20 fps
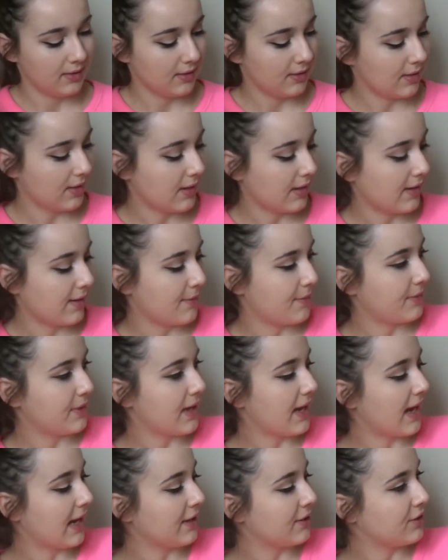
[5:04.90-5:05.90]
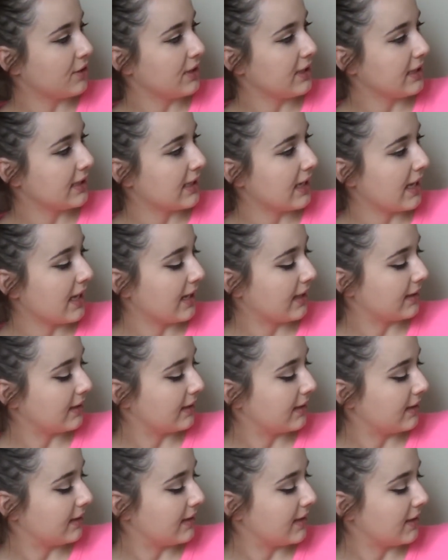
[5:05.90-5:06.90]
I usually take
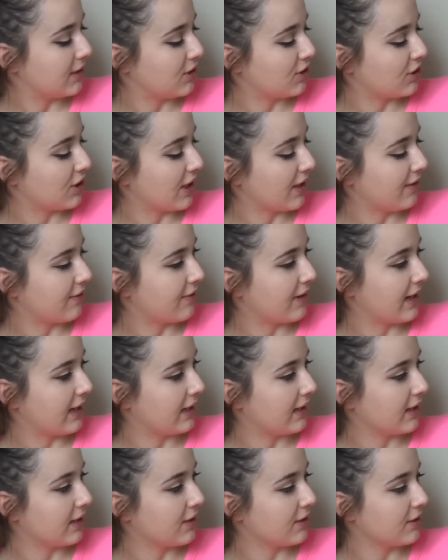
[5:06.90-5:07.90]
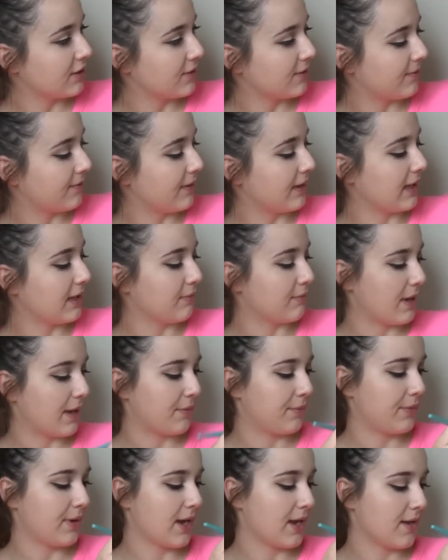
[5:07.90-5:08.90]
this shade right here to fill in my
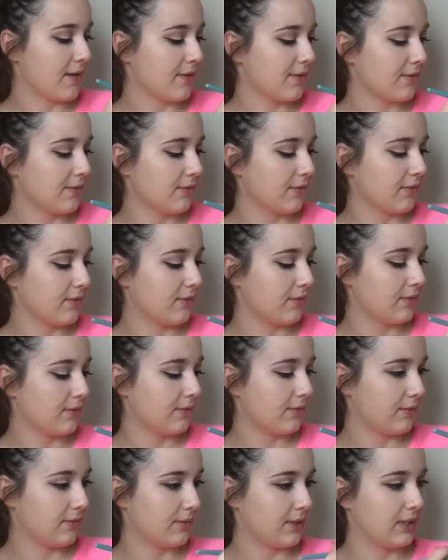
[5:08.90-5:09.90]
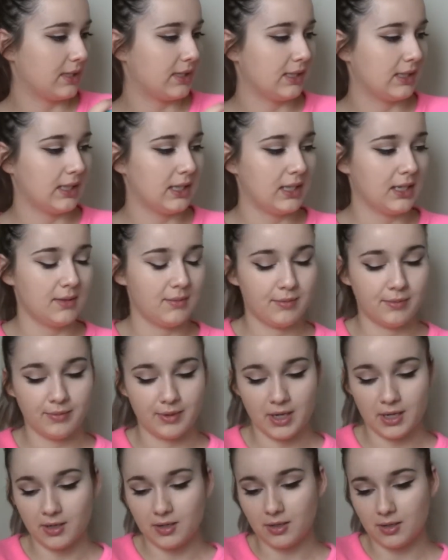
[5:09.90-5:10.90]
brows with a skinny
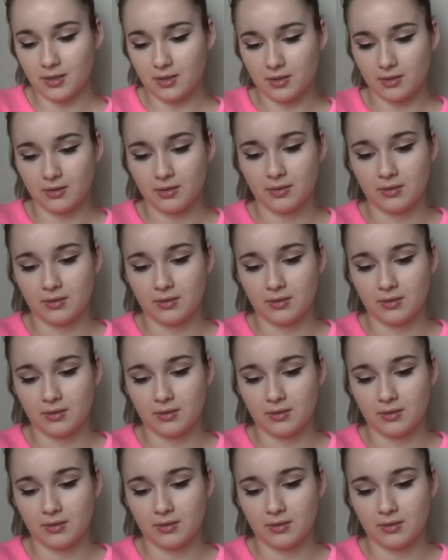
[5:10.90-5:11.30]
brush.